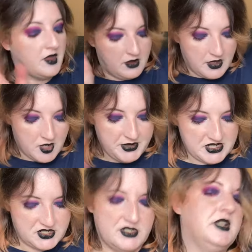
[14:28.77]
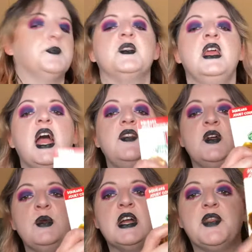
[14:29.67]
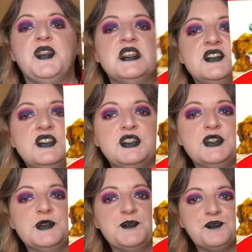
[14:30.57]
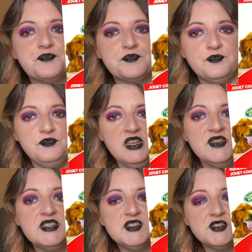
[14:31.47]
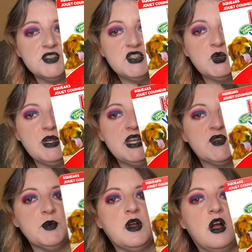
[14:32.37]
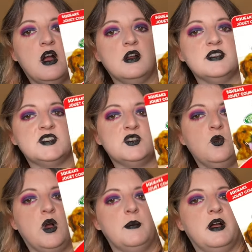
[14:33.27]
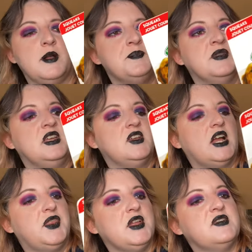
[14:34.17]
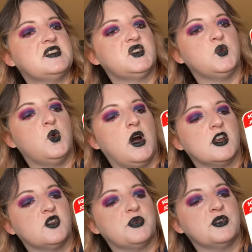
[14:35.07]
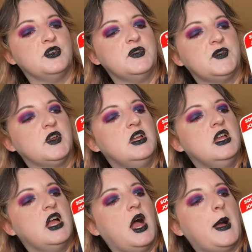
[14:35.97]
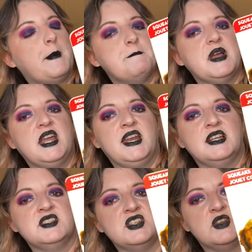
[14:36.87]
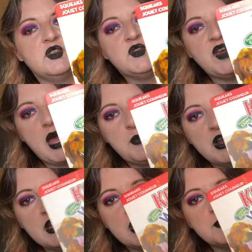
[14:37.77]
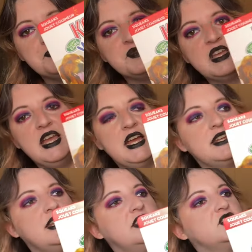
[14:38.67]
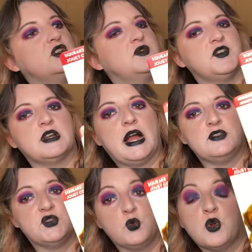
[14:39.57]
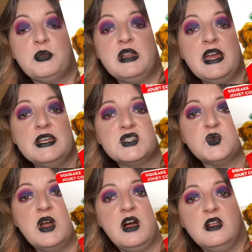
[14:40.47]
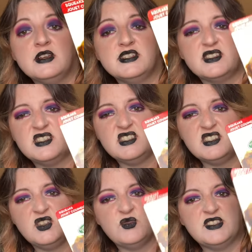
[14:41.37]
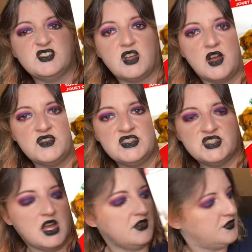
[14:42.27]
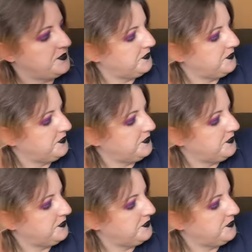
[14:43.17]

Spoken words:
That'll be interesting. And then we got this too. This is a squeak from Kong. This is a wubba. I think this is waterproof, and it is the fabric, and it is good for outdoor play as well because it's easily rinsed off and stuff.